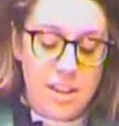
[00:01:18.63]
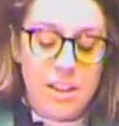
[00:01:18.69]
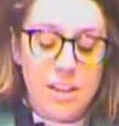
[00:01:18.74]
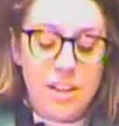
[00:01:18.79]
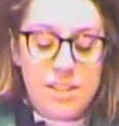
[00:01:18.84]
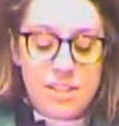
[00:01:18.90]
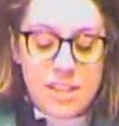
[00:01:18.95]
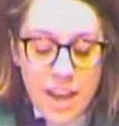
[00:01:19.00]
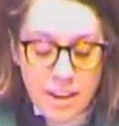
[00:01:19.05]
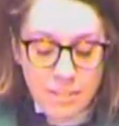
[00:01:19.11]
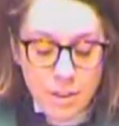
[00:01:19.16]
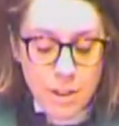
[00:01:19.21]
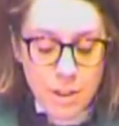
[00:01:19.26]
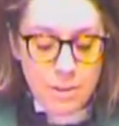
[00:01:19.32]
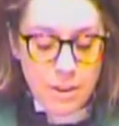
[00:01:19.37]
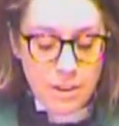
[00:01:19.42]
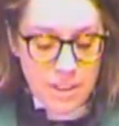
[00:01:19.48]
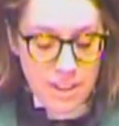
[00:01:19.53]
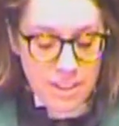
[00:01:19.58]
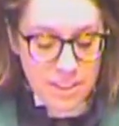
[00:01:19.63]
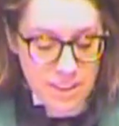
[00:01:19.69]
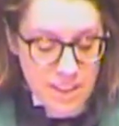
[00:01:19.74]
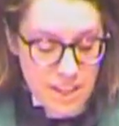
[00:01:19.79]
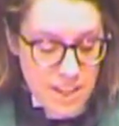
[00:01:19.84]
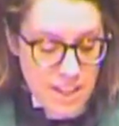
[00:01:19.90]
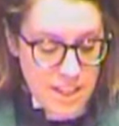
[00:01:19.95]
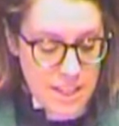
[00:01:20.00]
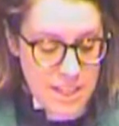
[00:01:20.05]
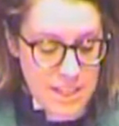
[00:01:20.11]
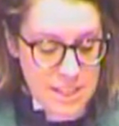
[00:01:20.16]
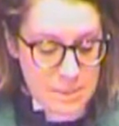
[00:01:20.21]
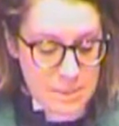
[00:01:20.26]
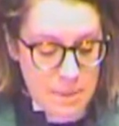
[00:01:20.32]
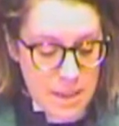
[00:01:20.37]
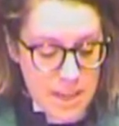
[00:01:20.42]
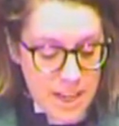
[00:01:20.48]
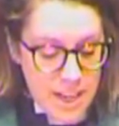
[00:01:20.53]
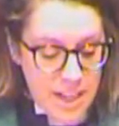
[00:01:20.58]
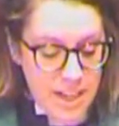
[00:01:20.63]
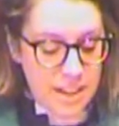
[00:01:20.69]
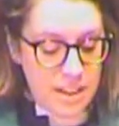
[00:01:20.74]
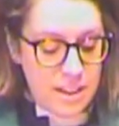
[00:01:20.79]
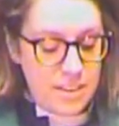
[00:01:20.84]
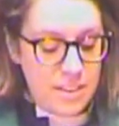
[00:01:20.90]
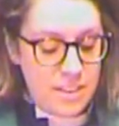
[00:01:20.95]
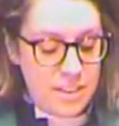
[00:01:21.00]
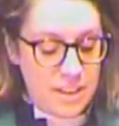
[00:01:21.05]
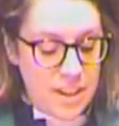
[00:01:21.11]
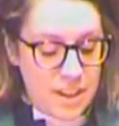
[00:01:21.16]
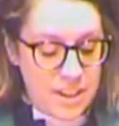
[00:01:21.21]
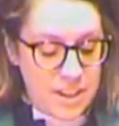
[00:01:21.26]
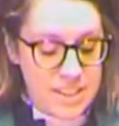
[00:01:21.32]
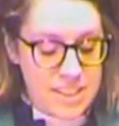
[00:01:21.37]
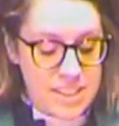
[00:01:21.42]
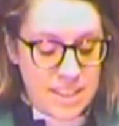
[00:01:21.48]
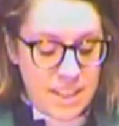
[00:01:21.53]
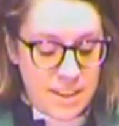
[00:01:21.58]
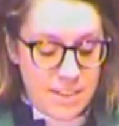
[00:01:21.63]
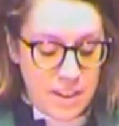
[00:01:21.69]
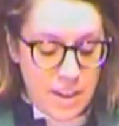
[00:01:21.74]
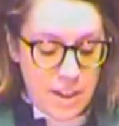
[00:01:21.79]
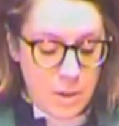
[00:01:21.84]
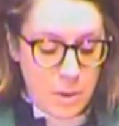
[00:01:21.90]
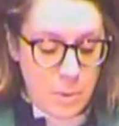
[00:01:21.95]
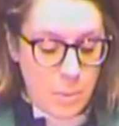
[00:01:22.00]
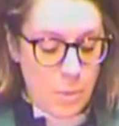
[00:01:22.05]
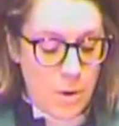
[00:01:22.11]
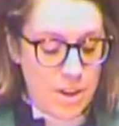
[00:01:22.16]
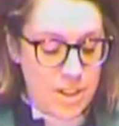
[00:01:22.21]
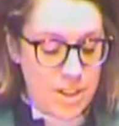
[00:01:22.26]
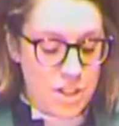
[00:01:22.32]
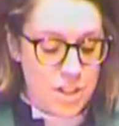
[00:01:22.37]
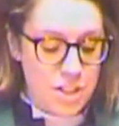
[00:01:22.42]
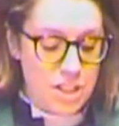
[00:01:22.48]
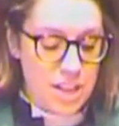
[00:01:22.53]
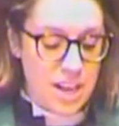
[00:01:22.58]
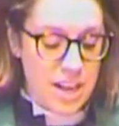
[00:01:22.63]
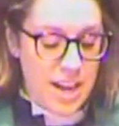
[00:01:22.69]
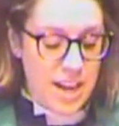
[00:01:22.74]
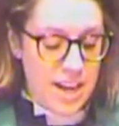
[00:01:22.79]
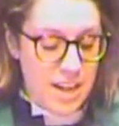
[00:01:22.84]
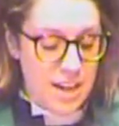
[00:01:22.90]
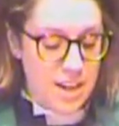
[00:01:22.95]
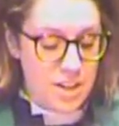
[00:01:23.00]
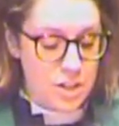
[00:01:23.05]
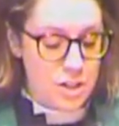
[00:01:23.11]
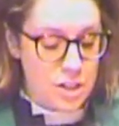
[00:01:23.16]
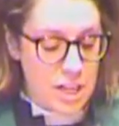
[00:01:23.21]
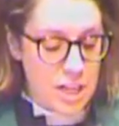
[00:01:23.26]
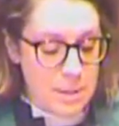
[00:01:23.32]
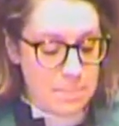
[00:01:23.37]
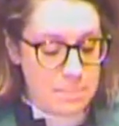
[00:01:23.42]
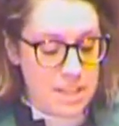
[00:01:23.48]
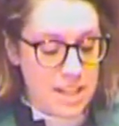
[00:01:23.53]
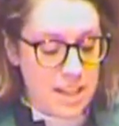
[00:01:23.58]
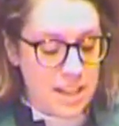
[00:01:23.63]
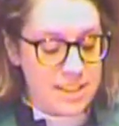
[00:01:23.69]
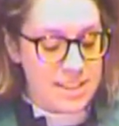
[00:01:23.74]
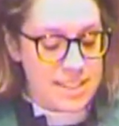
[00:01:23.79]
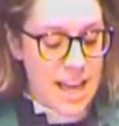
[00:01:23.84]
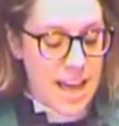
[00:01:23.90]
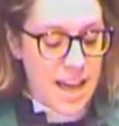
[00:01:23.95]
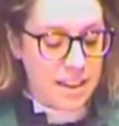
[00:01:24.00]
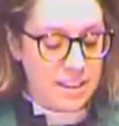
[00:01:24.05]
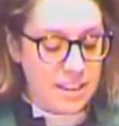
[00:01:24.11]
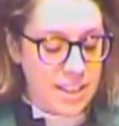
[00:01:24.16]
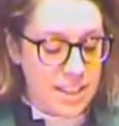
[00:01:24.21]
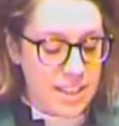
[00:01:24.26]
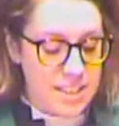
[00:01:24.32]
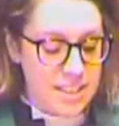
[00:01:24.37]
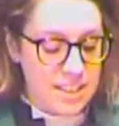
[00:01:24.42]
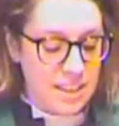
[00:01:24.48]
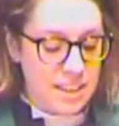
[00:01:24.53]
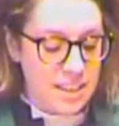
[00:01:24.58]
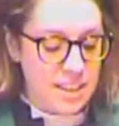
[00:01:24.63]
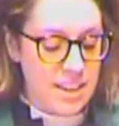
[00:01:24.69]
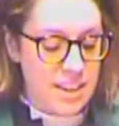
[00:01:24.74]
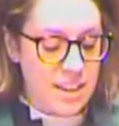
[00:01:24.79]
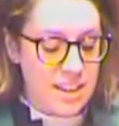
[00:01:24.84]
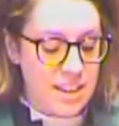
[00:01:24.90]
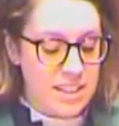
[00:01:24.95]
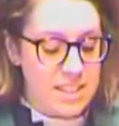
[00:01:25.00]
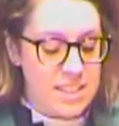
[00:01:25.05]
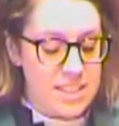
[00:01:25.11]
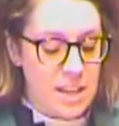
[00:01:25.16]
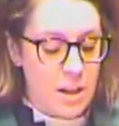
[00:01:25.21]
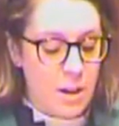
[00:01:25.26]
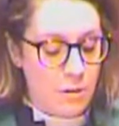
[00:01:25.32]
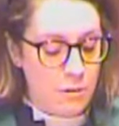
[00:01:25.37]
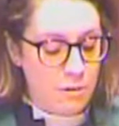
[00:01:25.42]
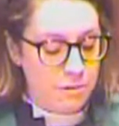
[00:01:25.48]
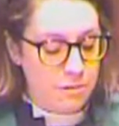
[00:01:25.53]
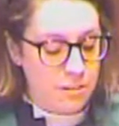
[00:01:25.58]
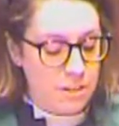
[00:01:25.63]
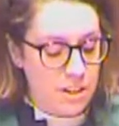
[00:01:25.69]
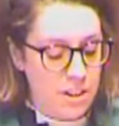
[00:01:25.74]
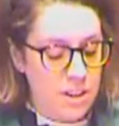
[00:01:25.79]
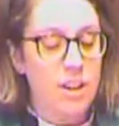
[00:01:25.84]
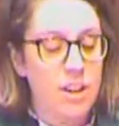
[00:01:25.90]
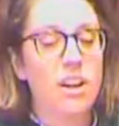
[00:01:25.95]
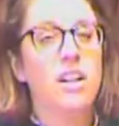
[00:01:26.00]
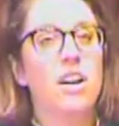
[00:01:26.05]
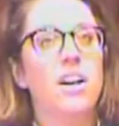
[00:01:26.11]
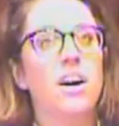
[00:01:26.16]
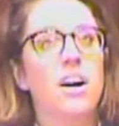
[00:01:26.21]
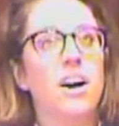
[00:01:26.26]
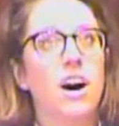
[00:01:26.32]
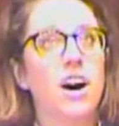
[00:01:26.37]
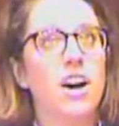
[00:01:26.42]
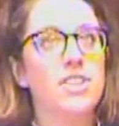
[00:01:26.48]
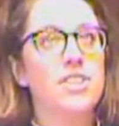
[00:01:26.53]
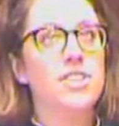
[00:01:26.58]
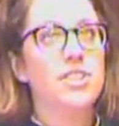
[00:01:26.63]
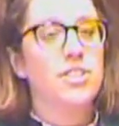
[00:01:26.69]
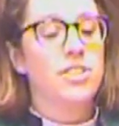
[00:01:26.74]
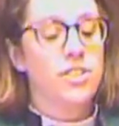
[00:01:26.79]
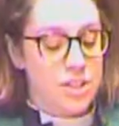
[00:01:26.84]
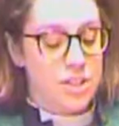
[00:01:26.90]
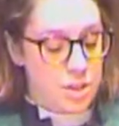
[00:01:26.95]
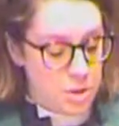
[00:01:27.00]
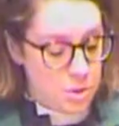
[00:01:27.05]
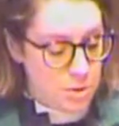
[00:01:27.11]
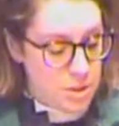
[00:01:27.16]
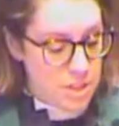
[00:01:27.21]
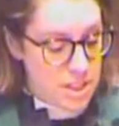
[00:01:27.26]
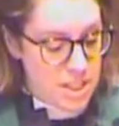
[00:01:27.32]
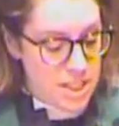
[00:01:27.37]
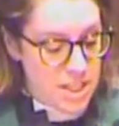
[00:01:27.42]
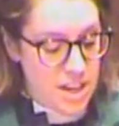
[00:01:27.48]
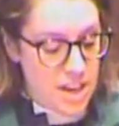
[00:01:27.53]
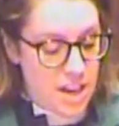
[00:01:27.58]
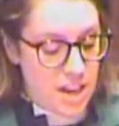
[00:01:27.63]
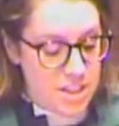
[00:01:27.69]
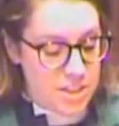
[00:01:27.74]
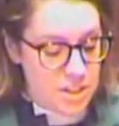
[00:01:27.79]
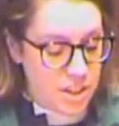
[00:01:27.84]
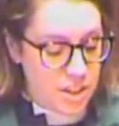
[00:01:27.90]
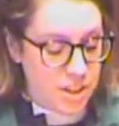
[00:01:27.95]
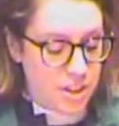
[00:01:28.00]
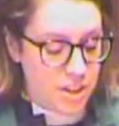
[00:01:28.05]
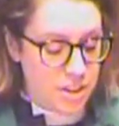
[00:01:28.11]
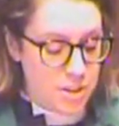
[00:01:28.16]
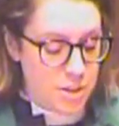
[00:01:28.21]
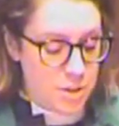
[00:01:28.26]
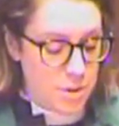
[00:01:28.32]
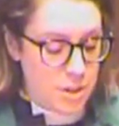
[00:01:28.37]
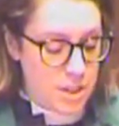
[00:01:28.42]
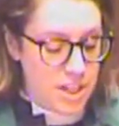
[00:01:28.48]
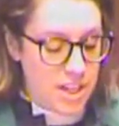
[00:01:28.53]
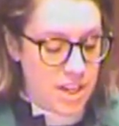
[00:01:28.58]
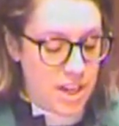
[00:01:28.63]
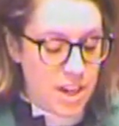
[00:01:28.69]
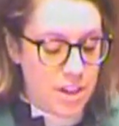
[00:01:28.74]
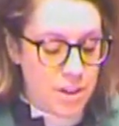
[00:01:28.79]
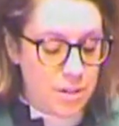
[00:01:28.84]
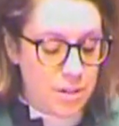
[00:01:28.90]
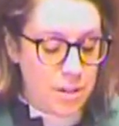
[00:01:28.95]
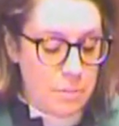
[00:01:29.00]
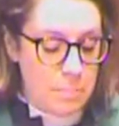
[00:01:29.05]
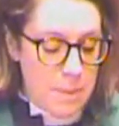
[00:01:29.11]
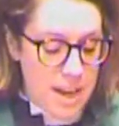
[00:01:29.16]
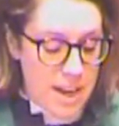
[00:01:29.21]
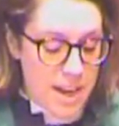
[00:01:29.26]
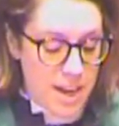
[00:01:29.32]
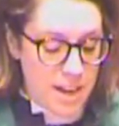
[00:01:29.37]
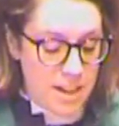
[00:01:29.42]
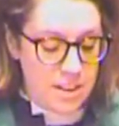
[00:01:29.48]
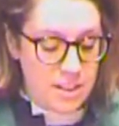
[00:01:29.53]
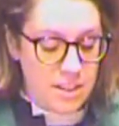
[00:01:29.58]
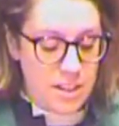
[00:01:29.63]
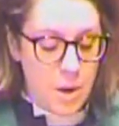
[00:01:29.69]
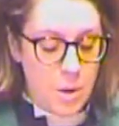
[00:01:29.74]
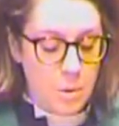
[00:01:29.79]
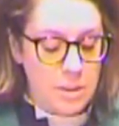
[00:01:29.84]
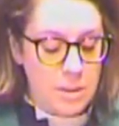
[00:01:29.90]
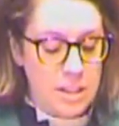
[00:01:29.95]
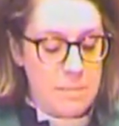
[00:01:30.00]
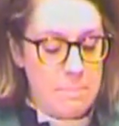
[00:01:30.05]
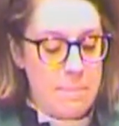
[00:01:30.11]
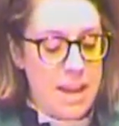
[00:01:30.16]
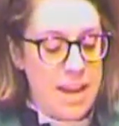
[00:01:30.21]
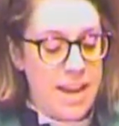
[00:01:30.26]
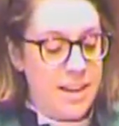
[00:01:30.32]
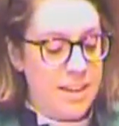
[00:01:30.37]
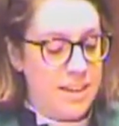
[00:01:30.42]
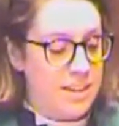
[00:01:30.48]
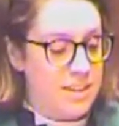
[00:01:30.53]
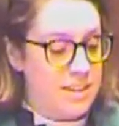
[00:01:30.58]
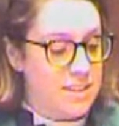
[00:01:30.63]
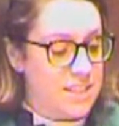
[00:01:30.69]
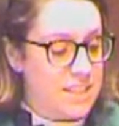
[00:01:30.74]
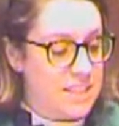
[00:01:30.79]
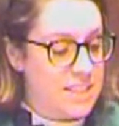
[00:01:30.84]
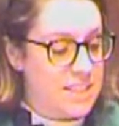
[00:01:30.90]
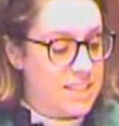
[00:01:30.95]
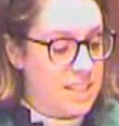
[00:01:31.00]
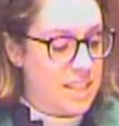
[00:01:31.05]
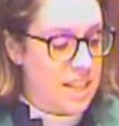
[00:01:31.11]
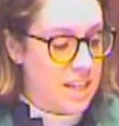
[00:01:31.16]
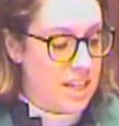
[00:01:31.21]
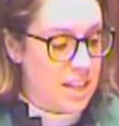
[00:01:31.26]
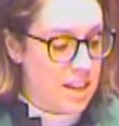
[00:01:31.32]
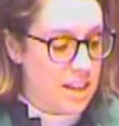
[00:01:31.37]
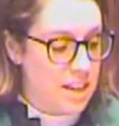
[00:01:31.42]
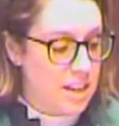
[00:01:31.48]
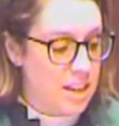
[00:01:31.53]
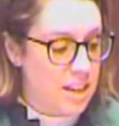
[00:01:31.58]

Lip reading: To every riven thing he's made, there is given one shade, shaped exactly to the thing itself. Under the tree, a darker tree, under the man, the only man to see,